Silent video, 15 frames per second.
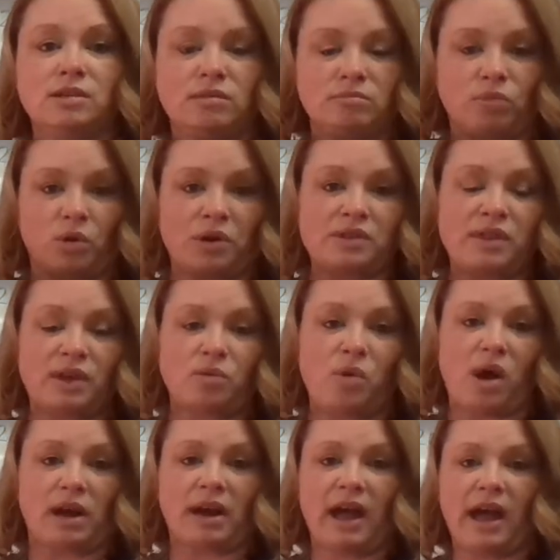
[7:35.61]
more than
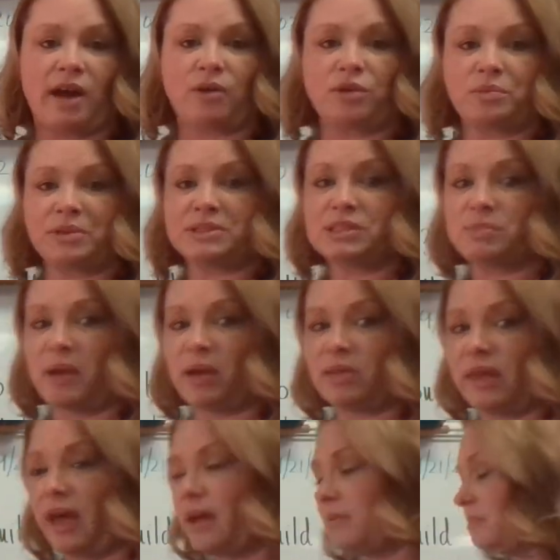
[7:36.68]
one, how do we spell that?